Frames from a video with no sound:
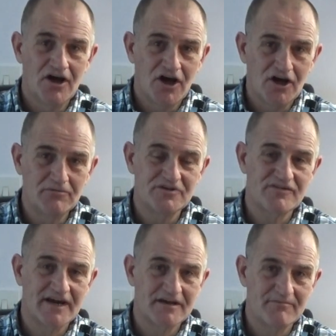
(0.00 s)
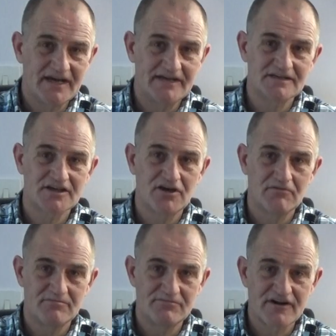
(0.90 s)
I would recommend
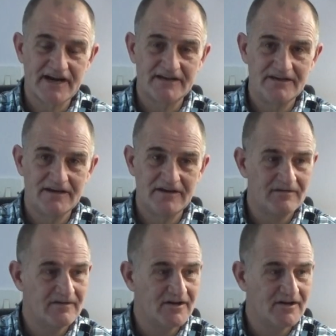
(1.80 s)
going brand new.